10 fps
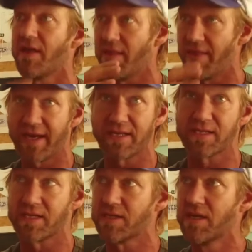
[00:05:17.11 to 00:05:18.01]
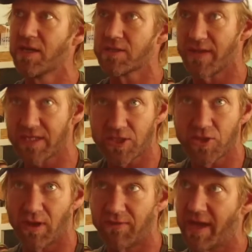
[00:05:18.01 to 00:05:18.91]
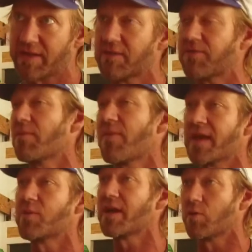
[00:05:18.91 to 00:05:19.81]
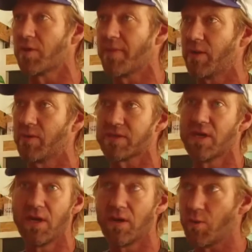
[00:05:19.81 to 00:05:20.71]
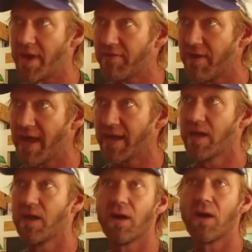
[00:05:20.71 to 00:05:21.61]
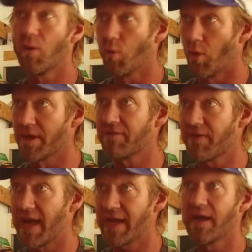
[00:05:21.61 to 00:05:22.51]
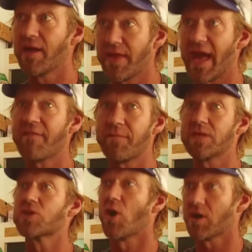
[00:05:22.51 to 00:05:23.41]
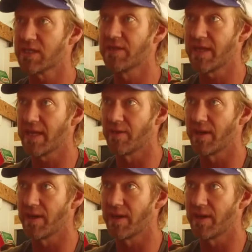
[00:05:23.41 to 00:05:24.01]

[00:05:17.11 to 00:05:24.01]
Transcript: That is it. So that's a shark flag. So from that we had to work backwards. Red flag, warning flag, there have been sharks in the area.